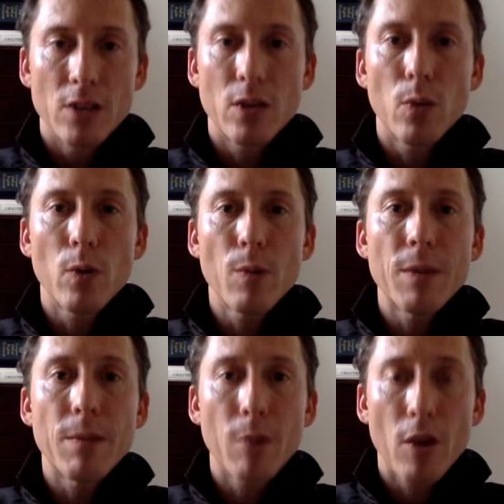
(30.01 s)
So what I
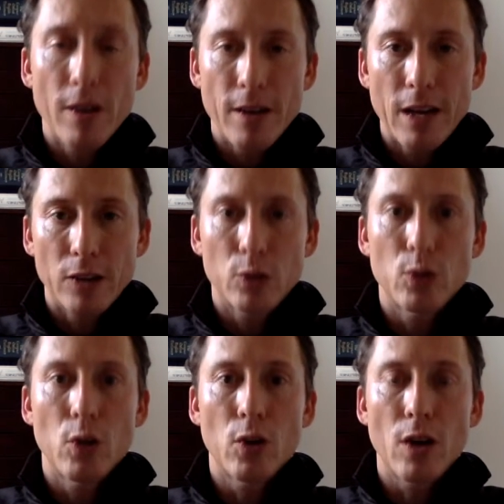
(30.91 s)
mean by natural
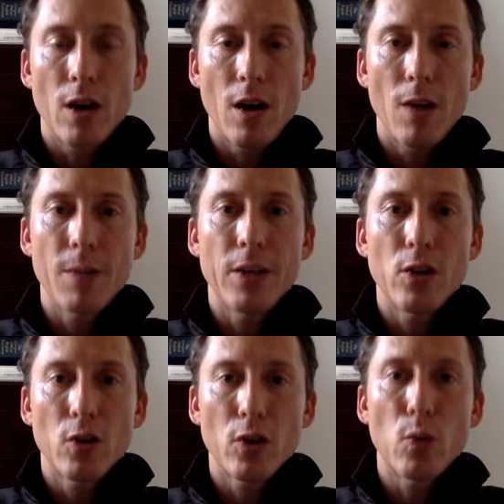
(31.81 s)
yogurt, I mean
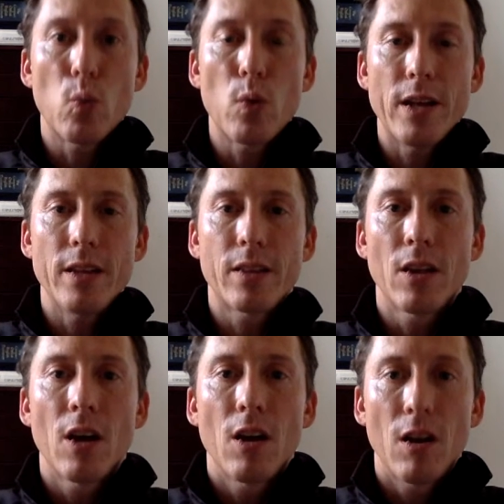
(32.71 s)
yogurt with
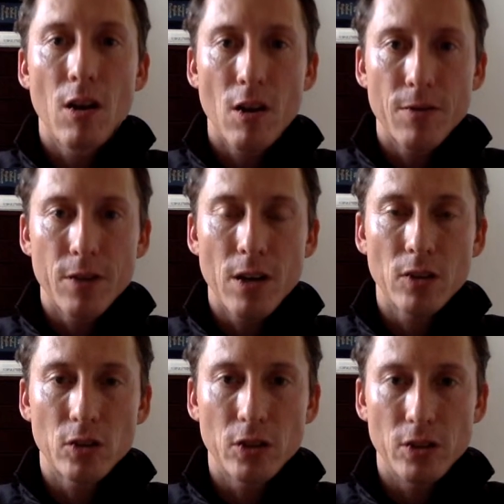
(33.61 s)
live
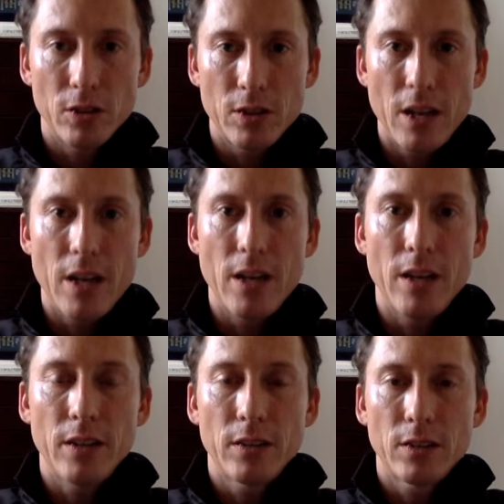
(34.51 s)
cultures in
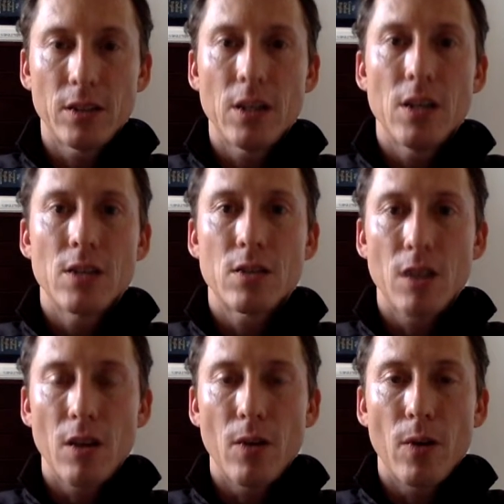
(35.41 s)
it. So
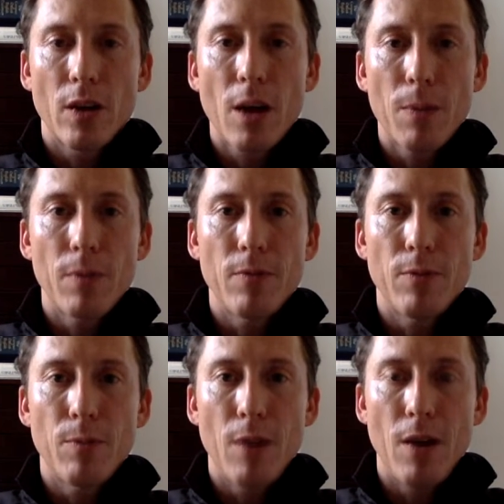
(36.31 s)
a couple of
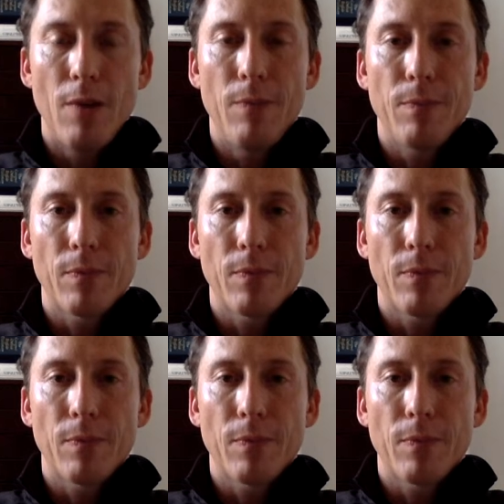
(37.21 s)
um,